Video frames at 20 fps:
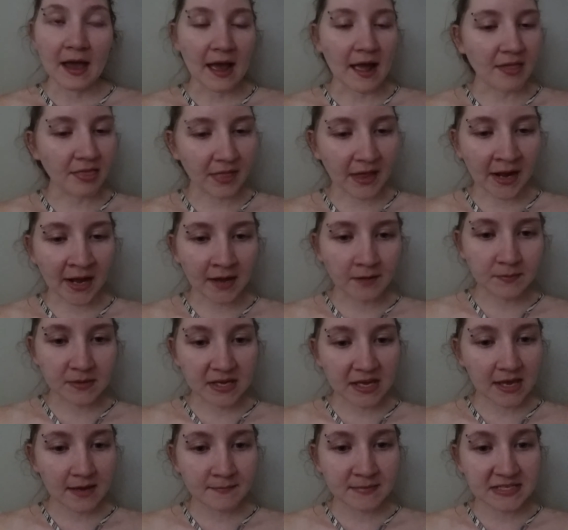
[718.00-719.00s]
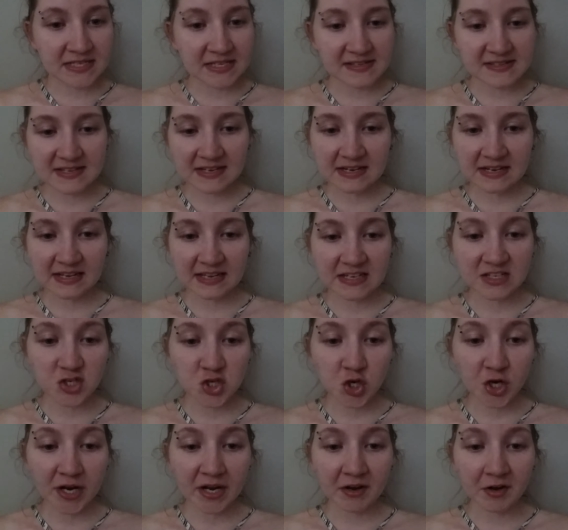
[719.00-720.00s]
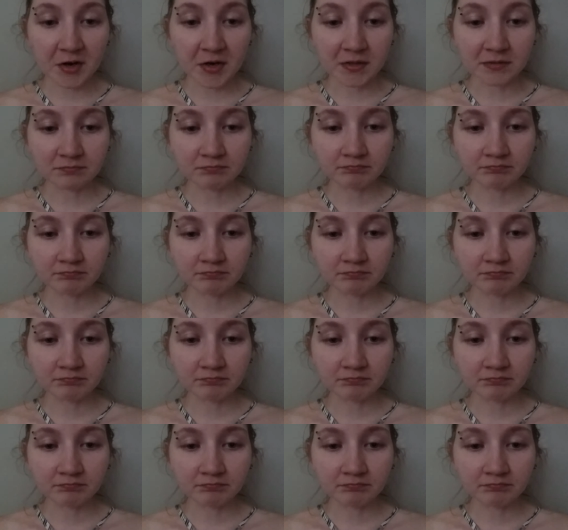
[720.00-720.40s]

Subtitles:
And then I became a designated trainer,